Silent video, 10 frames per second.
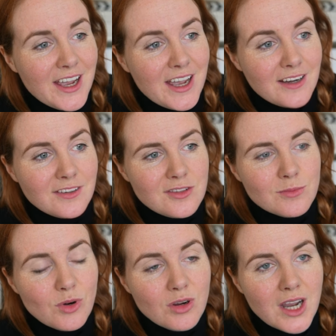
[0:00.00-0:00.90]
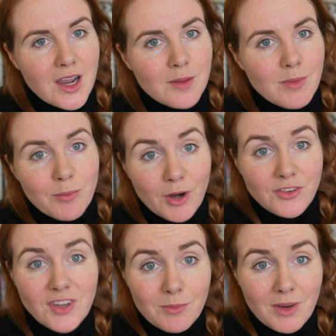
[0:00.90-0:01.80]
and the more I'm
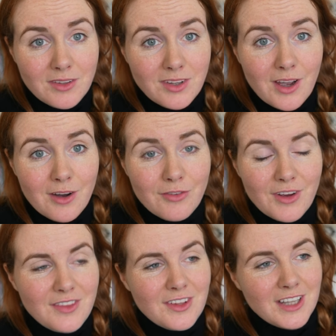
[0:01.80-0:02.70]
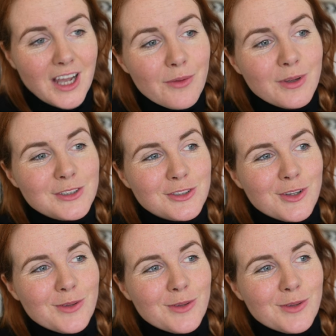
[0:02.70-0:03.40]
immersing myself in the language,